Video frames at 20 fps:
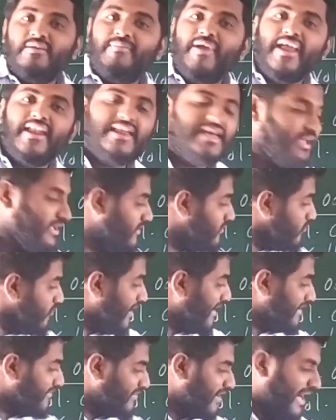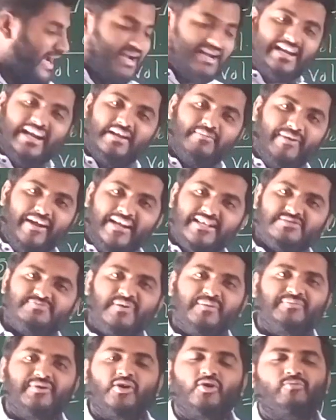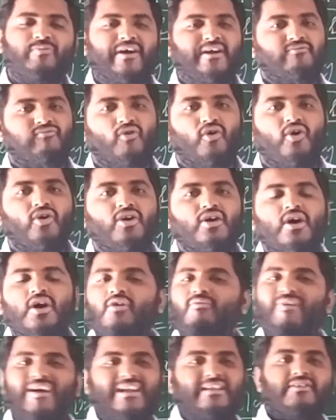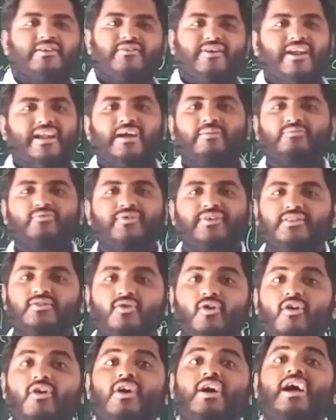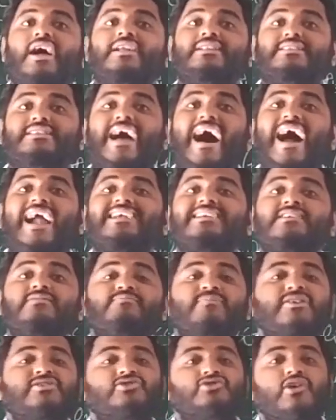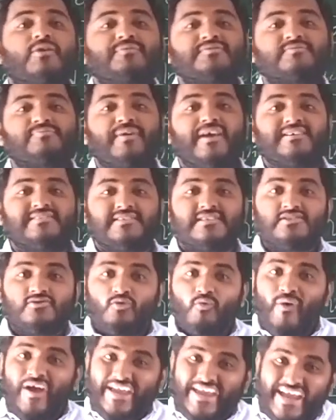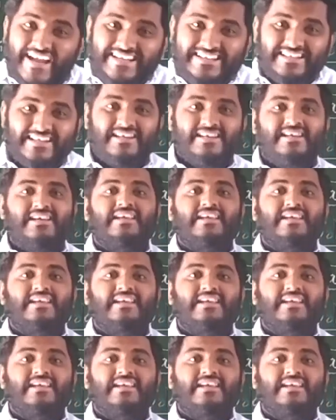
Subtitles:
remaining, whatever 100 minus 52.4, whatever you are left with, no, that much of space is vacant,